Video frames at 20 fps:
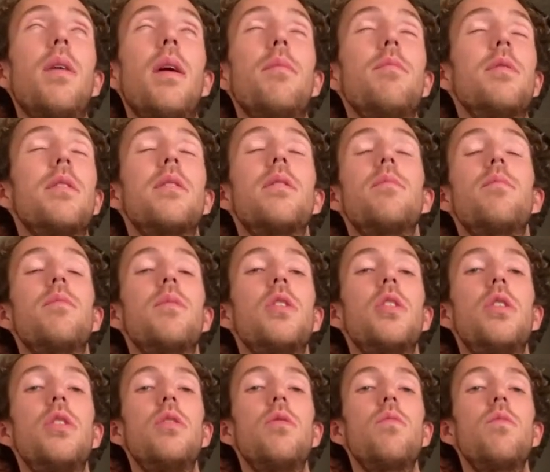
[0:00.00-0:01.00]
I'm
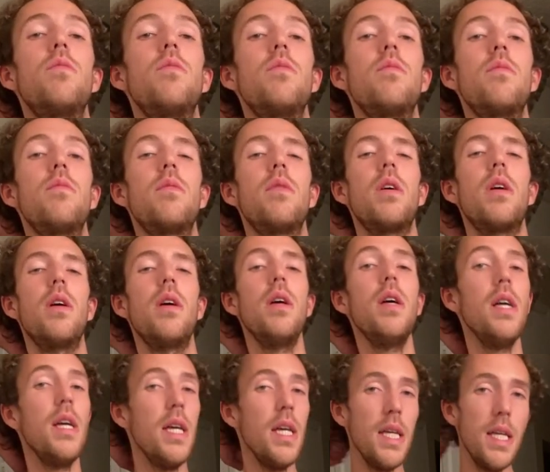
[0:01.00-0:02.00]
just,
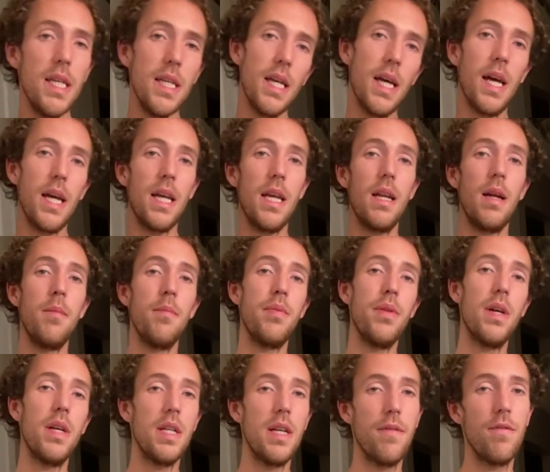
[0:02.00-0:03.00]
I get
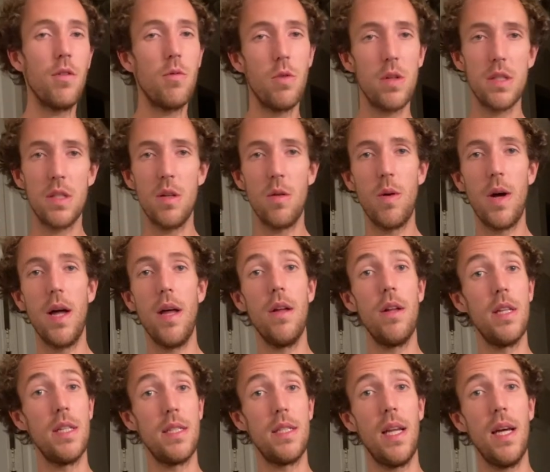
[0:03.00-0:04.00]
unplugged every once in a while and
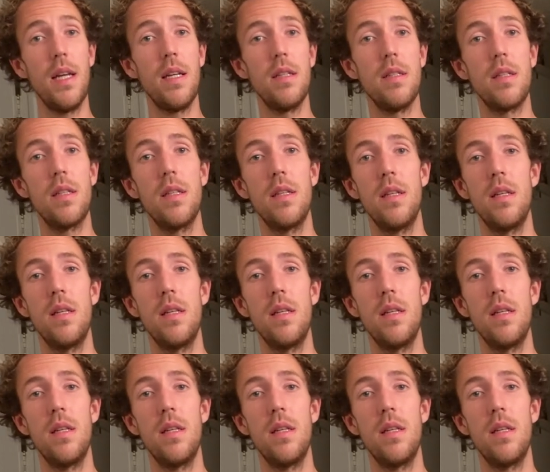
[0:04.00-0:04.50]
it's nice.